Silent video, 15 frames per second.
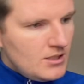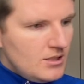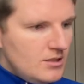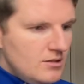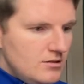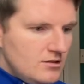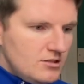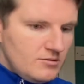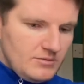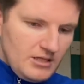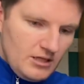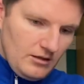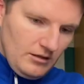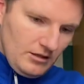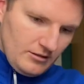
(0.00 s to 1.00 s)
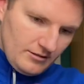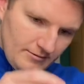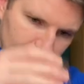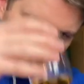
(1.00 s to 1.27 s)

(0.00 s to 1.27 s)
Just a wee glug.